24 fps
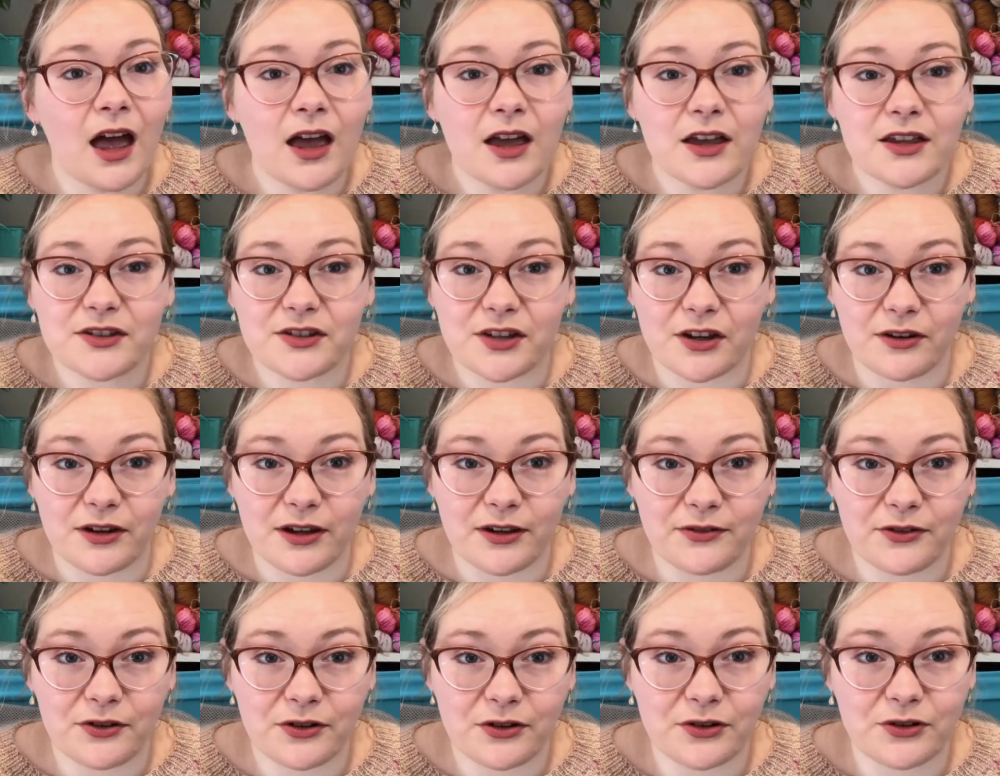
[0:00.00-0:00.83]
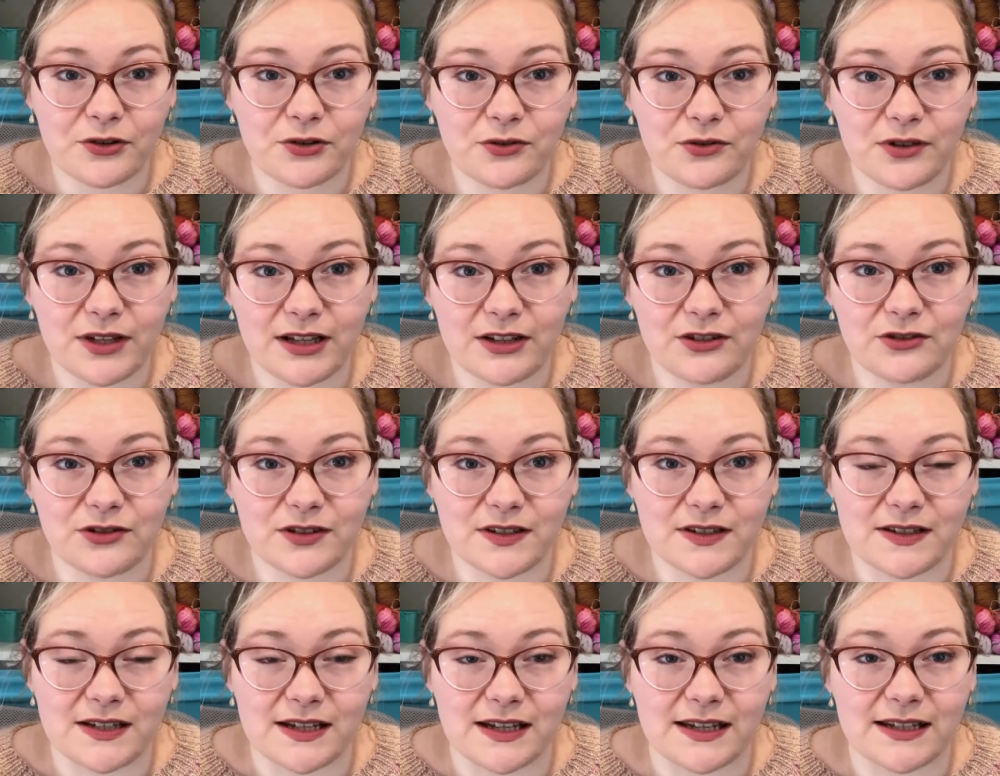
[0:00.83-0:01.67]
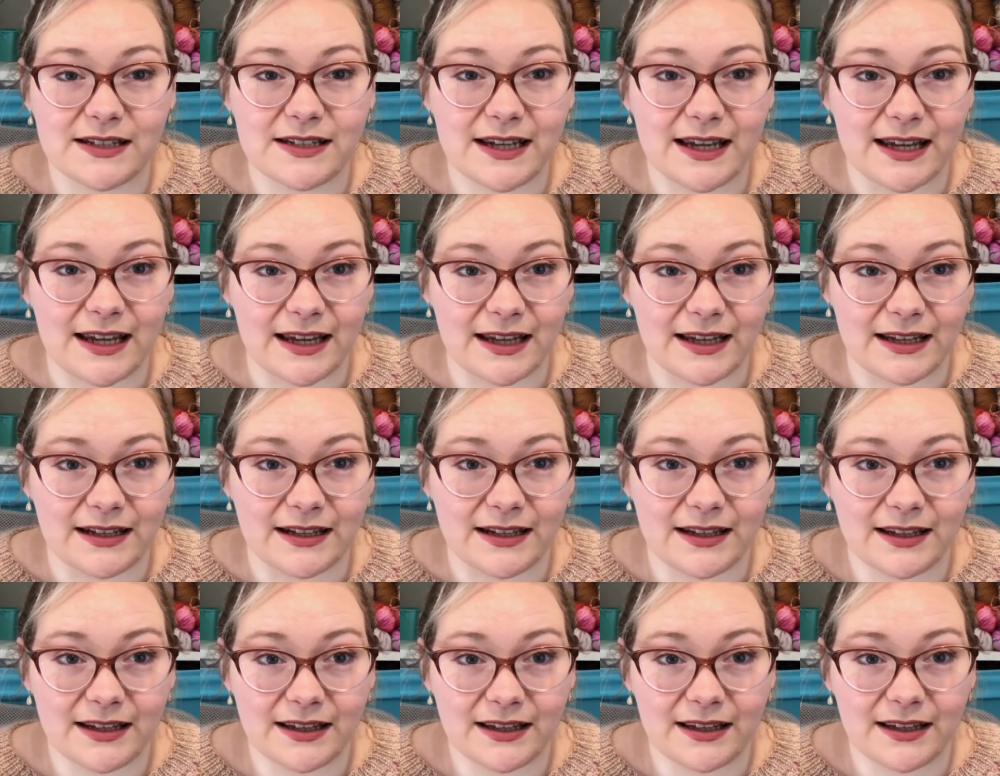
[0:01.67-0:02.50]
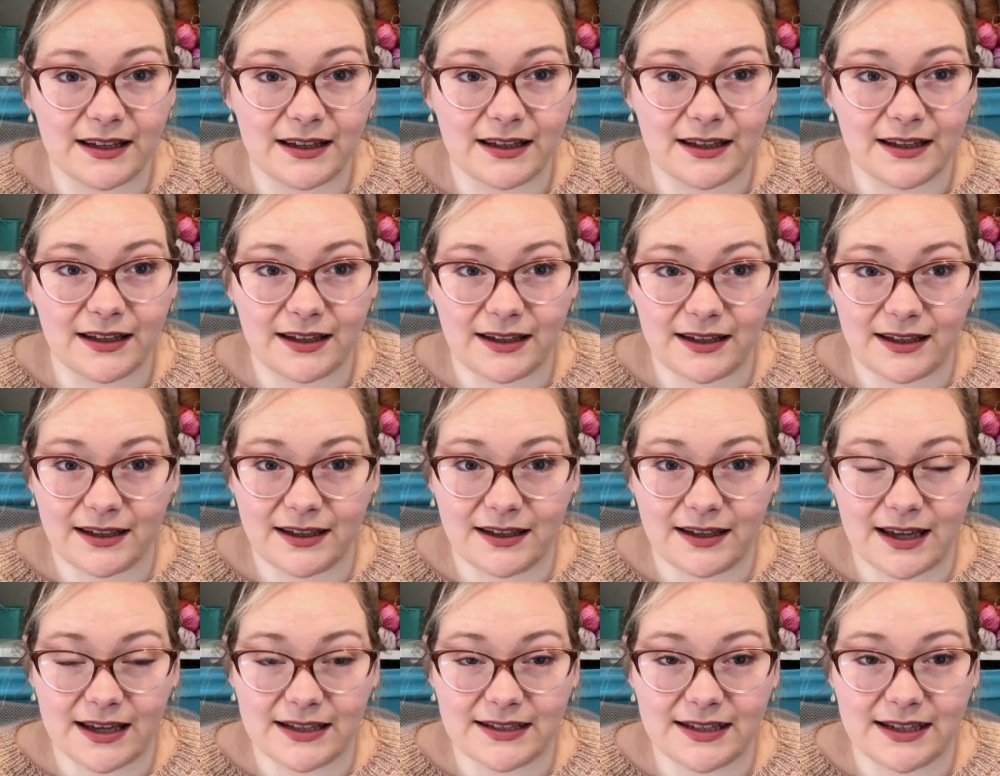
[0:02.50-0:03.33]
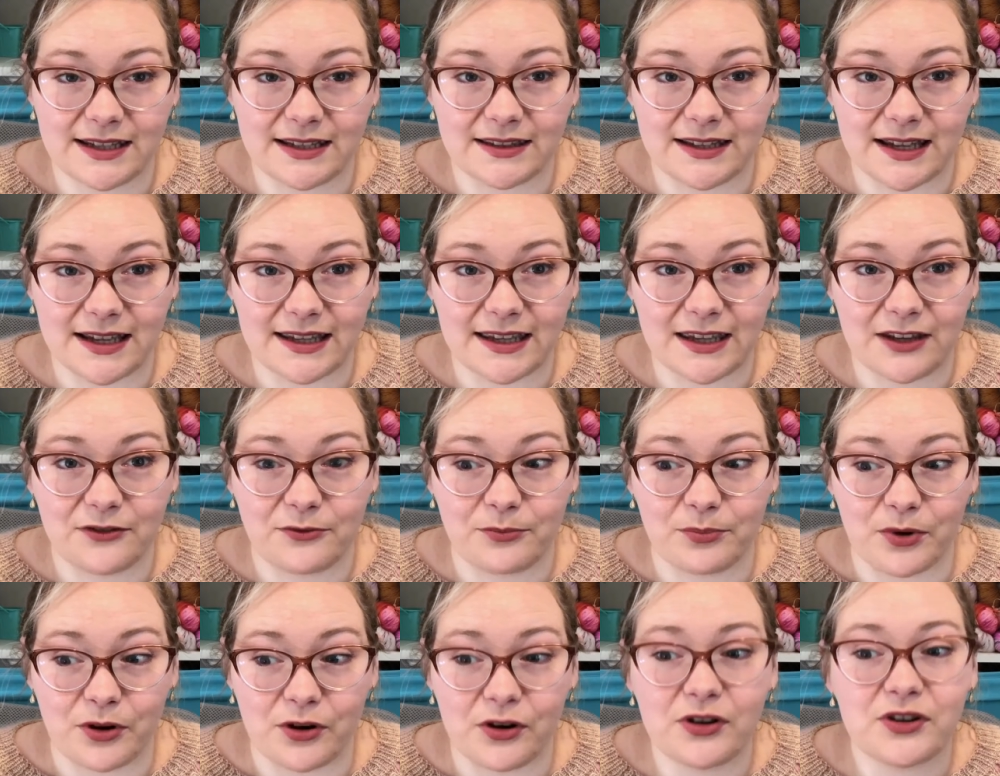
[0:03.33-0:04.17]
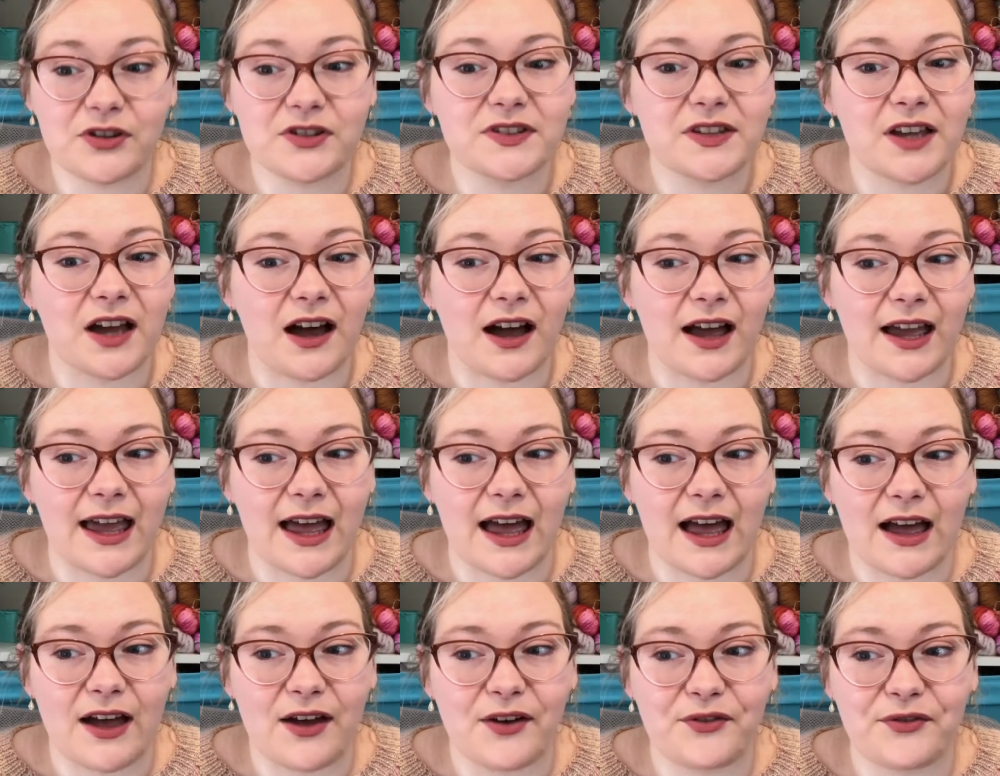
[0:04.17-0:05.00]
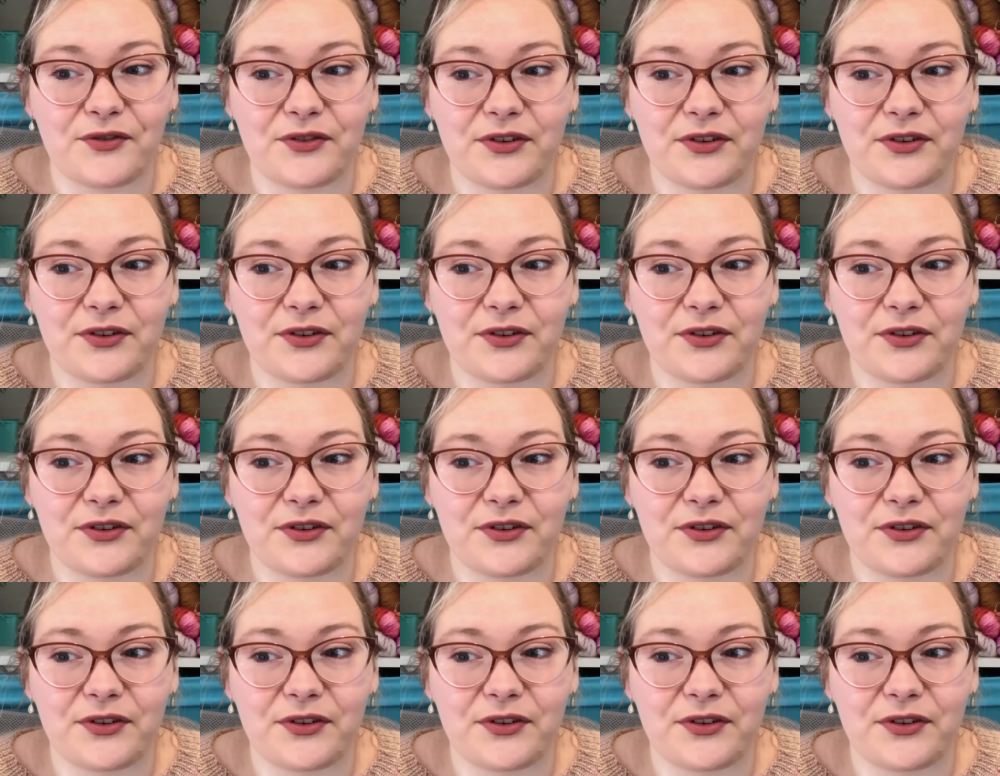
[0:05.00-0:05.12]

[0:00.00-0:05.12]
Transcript: So if you're at all interested in getting that gift box, I have,